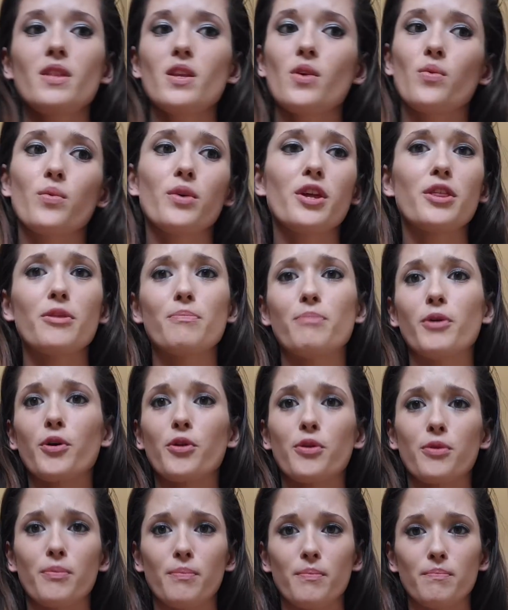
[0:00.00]
with
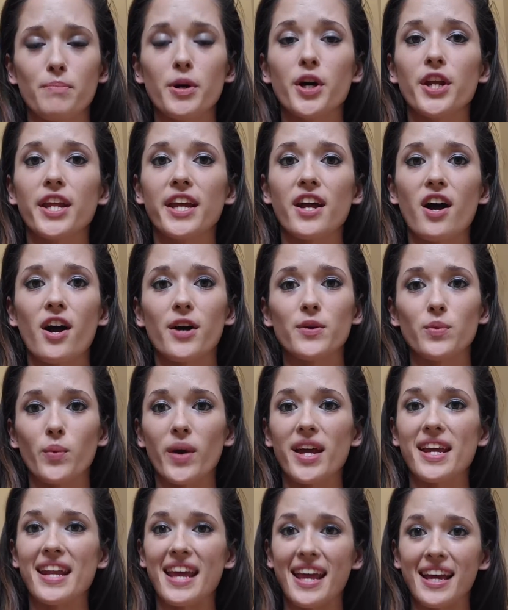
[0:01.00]
both putting on
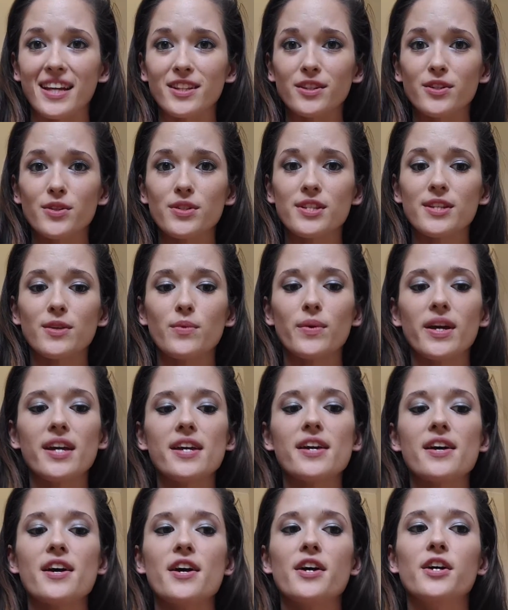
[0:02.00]
weight and losing
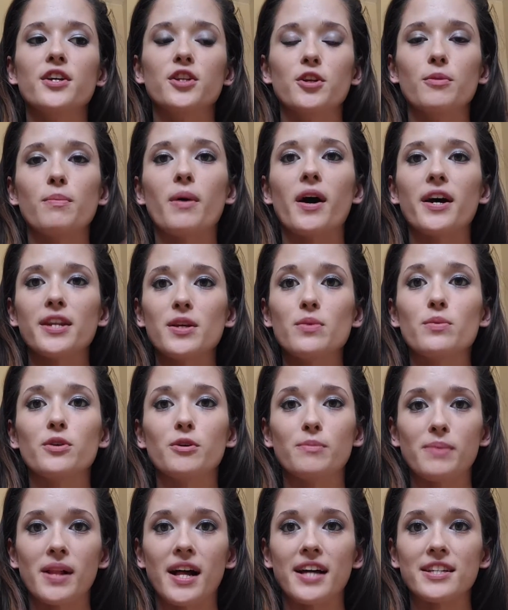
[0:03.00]
weight, your body
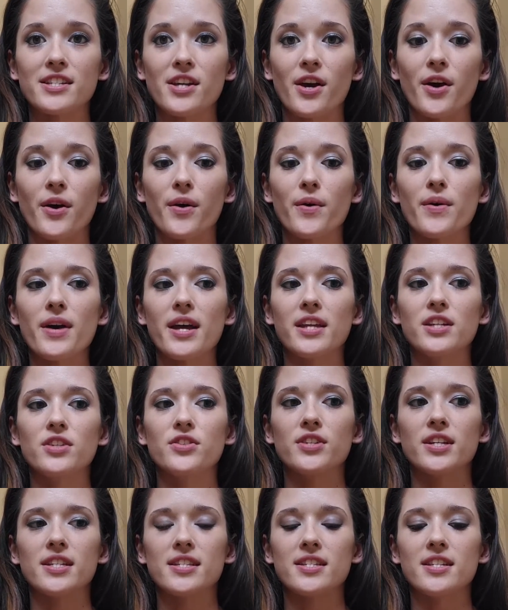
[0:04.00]
will plateau, and you
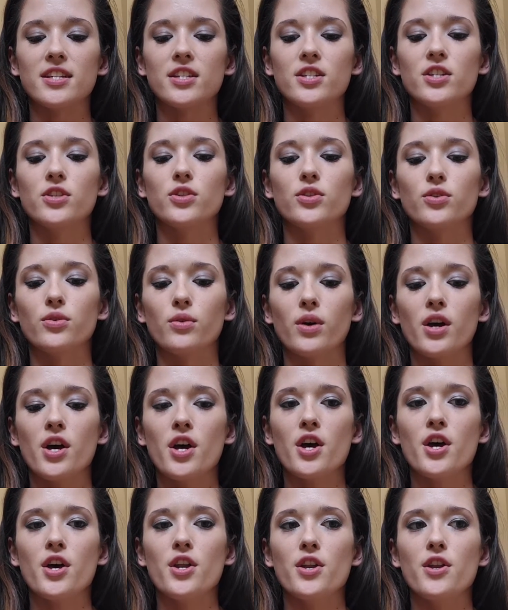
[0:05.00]
just need to
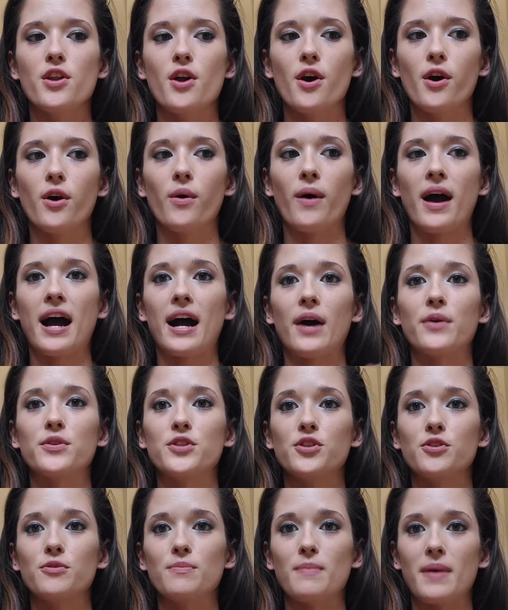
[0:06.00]
know how
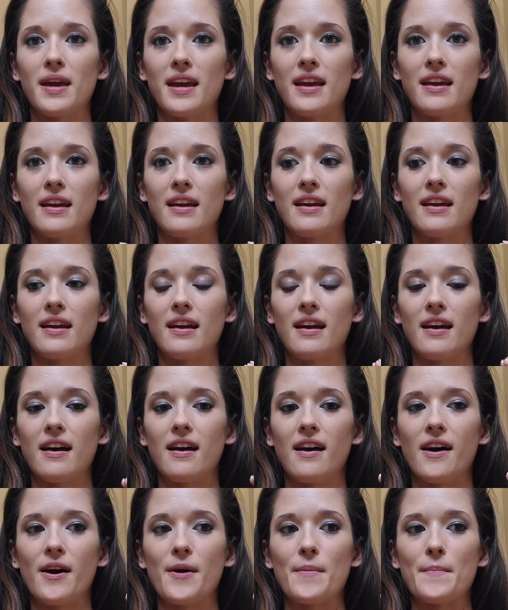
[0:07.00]
to make
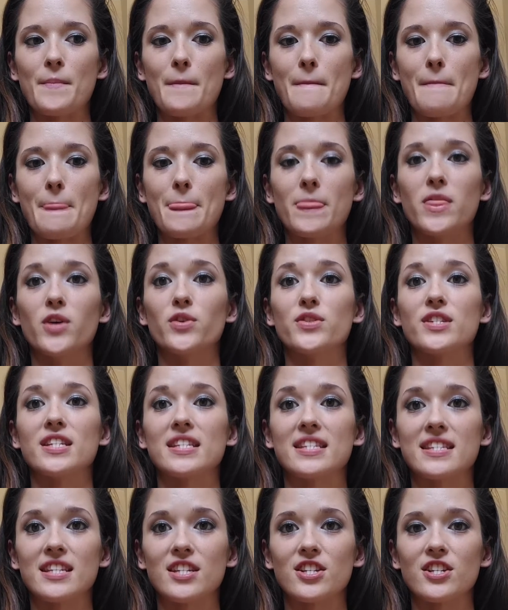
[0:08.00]
those
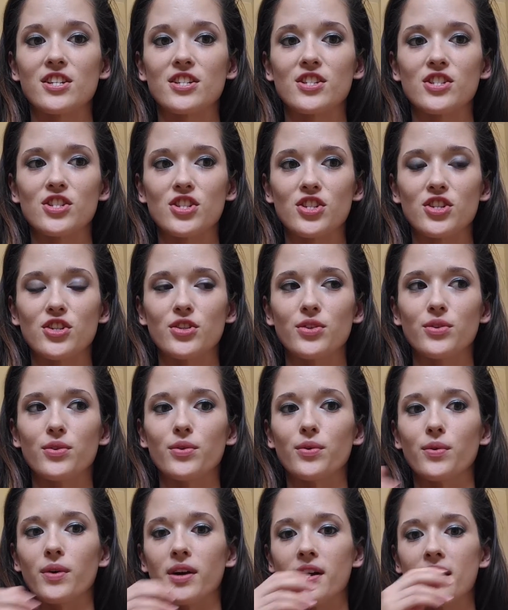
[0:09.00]
decisions
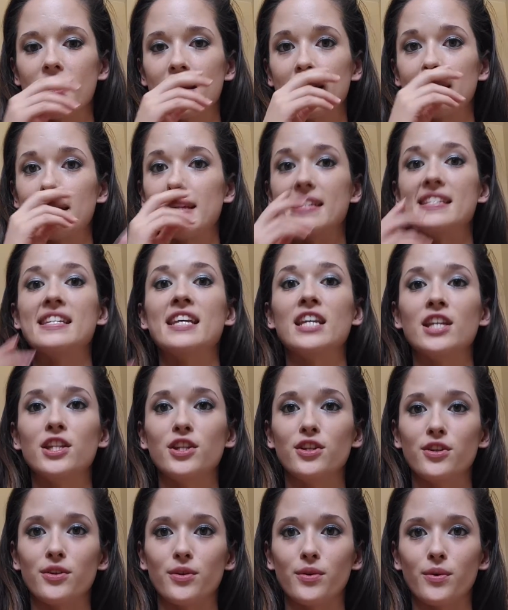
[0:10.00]
to
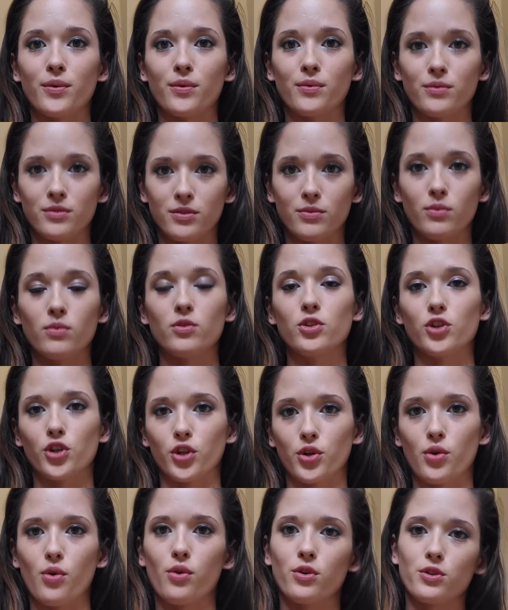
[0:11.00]
continue your
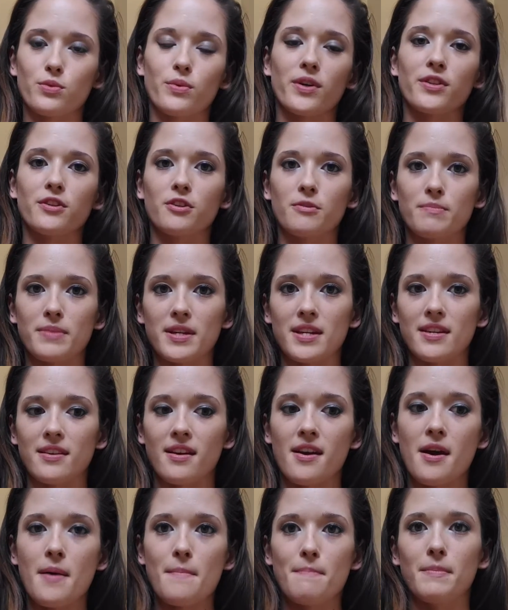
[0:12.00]
goals, whether it
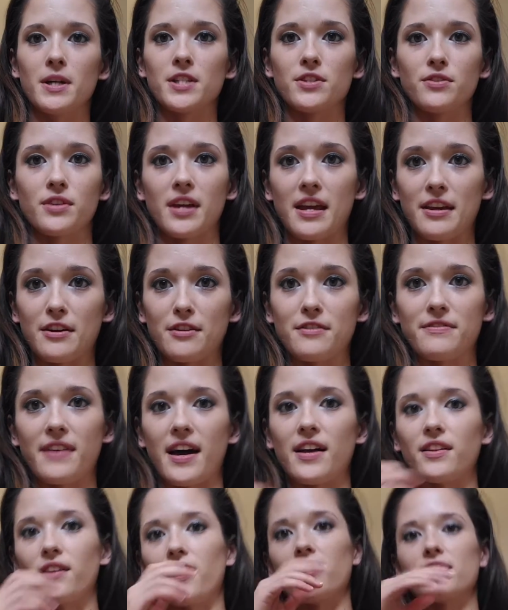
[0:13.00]
be muscle gain or
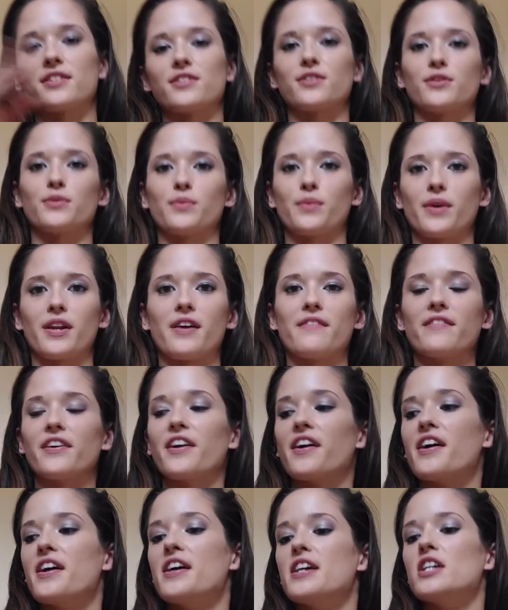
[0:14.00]
fat loss or
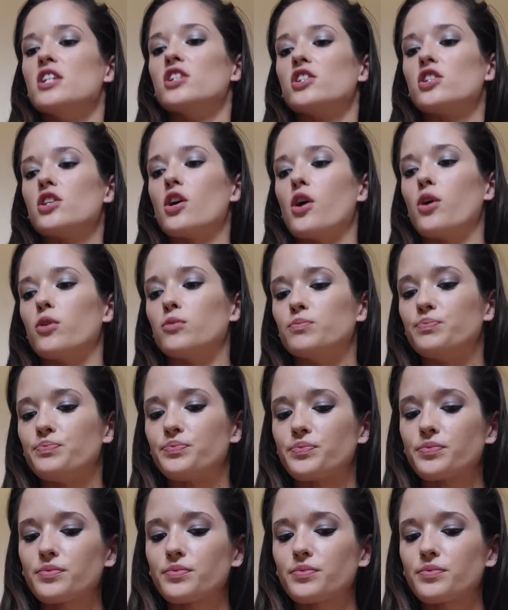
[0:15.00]
whatever. So